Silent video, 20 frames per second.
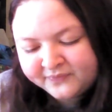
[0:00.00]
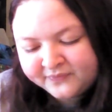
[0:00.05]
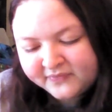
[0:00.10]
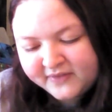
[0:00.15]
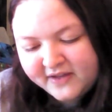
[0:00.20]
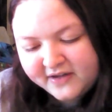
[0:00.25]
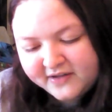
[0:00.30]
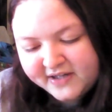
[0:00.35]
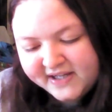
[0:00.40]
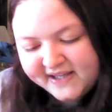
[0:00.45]

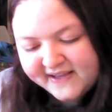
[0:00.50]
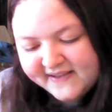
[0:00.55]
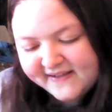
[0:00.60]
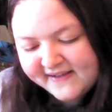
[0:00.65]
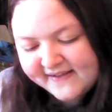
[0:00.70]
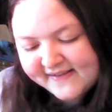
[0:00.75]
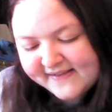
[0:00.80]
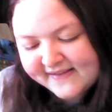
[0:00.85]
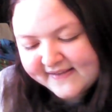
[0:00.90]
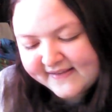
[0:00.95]
There is a
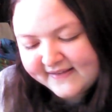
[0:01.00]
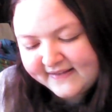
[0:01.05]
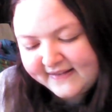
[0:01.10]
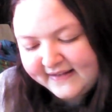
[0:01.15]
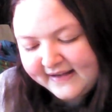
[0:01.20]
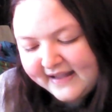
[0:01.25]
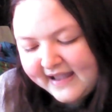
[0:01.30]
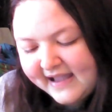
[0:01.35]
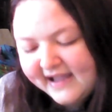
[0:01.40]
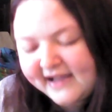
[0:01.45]

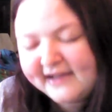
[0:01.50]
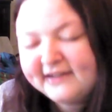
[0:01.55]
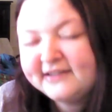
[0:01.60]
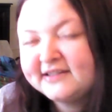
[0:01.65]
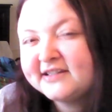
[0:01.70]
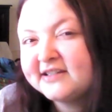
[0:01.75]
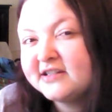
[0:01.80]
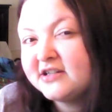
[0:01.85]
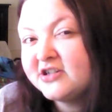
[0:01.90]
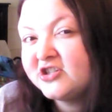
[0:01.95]

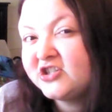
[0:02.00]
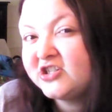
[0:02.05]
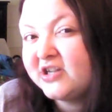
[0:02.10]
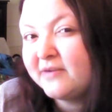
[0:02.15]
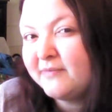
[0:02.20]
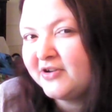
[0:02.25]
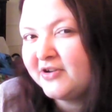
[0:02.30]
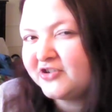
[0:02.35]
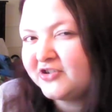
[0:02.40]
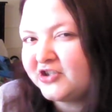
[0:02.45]
slight
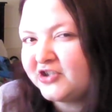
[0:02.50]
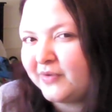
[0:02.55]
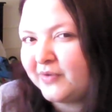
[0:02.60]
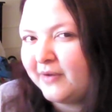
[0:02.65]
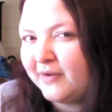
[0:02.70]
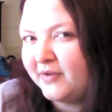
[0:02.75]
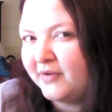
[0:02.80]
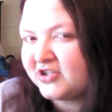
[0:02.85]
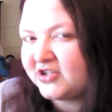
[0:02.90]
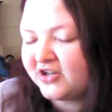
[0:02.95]
shimmer to
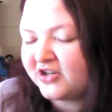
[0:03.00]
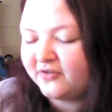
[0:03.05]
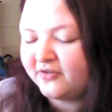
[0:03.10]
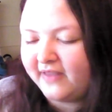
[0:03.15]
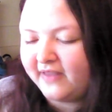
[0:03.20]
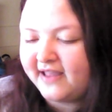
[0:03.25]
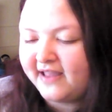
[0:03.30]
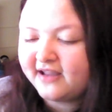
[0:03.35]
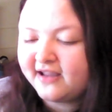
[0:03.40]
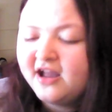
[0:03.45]
it, which I do
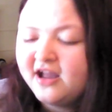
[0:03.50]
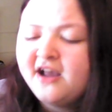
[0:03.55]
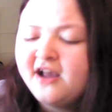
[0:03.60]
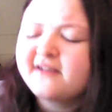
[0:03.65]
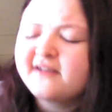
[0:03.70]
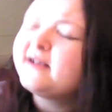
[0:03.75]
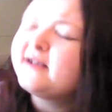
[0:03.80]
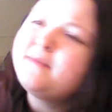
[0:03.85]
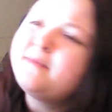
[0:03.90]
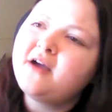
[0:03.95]
like.
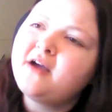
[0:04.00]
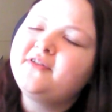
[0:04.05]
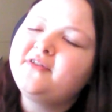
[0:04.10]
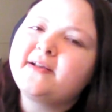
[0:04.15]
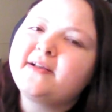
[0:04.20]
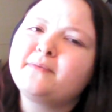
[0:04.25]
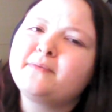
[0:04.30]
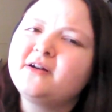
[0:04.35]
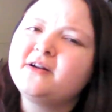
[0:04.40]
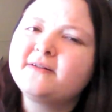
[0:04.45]
Somehow
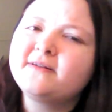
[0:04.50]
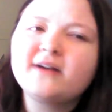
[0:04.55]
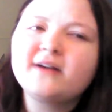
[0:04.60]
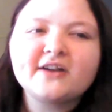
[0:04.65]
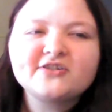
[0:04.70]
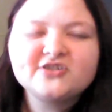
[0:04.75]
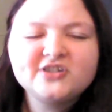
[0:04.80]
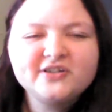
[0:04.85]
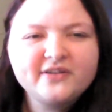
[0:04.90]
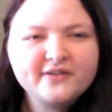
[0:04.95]
this bronzer
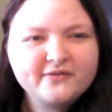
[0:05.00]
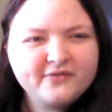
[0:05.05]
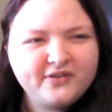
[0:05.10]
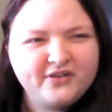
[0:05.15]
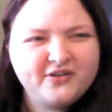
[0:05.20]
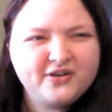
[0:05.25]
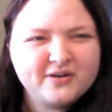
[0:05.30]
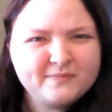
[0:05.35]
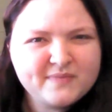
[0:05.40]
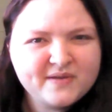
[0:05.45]
actually looks
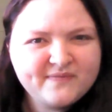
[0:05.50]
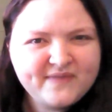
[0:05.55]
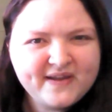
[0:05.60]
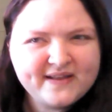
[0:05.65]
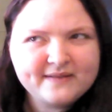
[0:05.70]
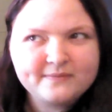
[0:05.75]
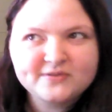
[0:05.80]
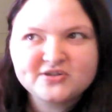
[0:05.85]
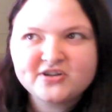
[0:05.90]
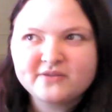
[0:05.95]
really good on my
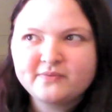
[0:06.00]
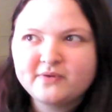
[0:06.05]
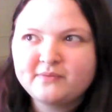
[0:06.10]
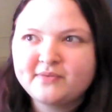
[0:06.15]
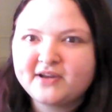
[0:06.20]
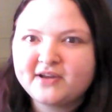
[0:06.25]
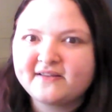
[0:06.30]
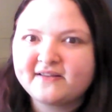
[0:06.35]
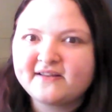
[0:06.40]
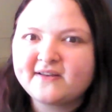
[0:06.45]
face, which is weird
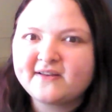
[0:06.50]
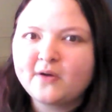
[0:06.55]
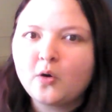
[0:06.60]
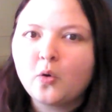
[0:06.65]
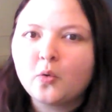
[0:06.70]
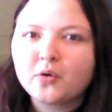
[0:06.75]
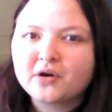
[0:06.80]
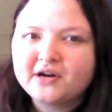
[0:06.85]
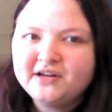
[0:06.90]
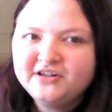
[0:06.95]
because it's
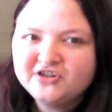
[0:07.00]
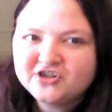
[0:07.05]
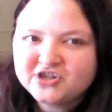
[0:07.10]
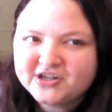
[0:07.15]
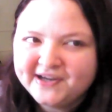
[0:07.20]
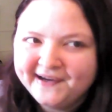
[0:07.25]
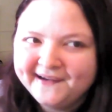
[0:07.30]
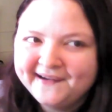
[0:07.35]
orange.